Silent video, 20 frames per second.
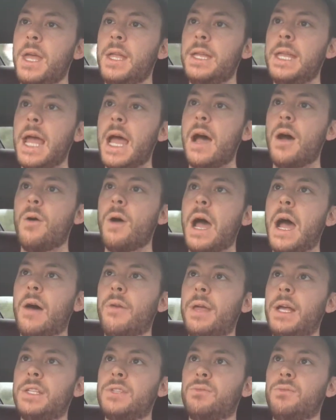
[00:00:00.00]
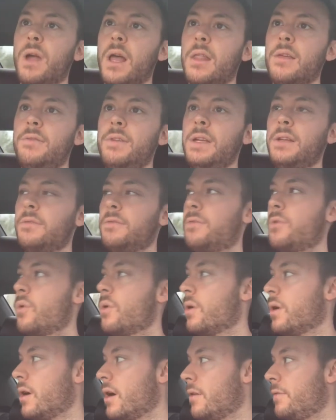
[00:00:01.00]
Now, how that's relevant
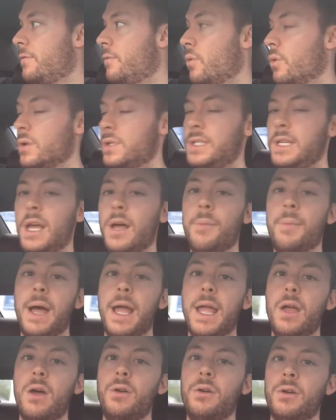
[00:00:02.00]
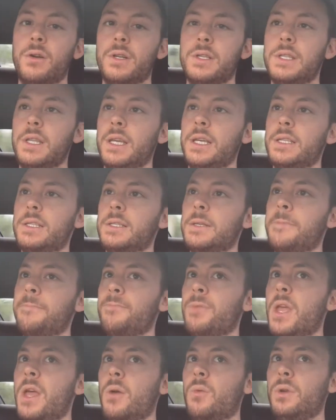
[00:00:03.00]
for a for sale by owner is this.
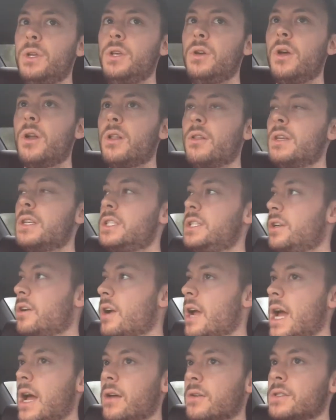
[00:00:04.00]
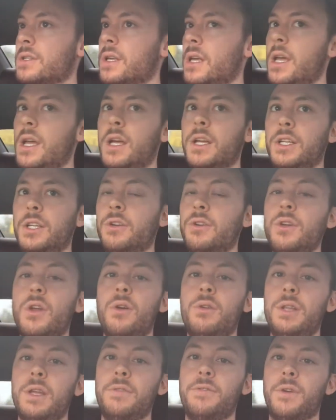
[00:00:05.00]
When you go to list your house, you're
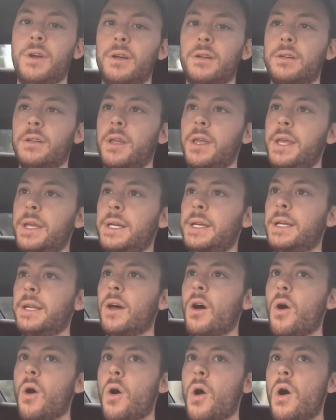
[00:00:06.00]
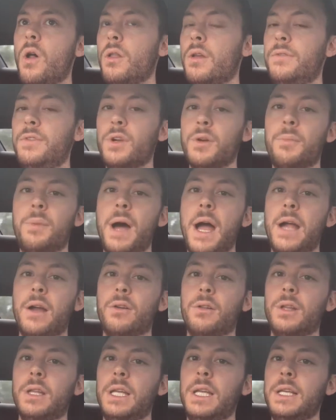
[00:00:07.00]
no different. All of your
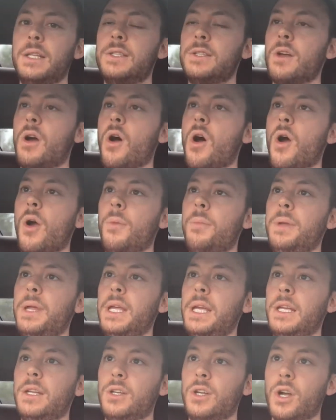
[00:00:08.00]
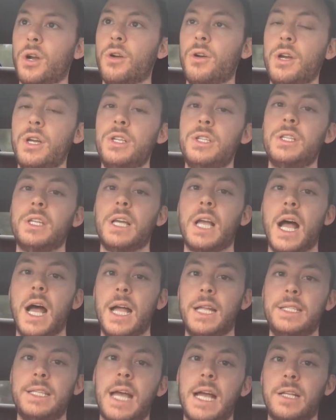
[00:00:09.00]
buyer leads are being encouraged to
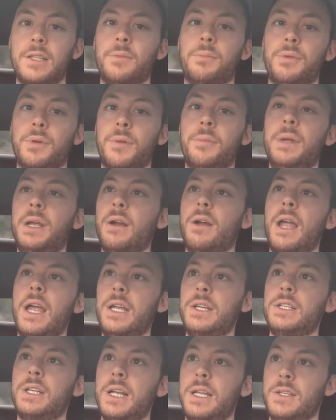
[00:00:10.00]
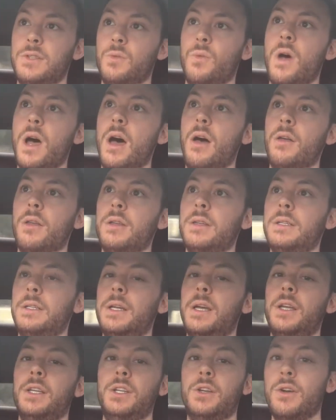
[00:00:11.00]
contact the premier agent as well.
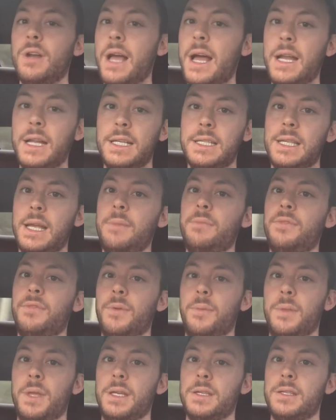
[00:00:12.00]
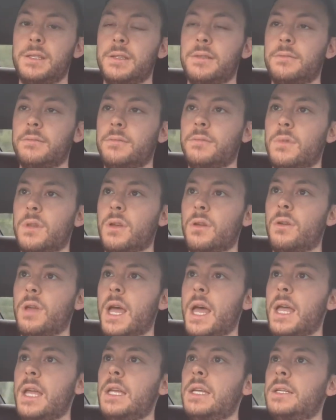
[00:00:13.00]
You're not exempt from this,
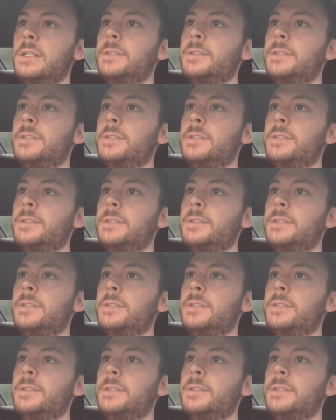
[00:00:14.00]
okay?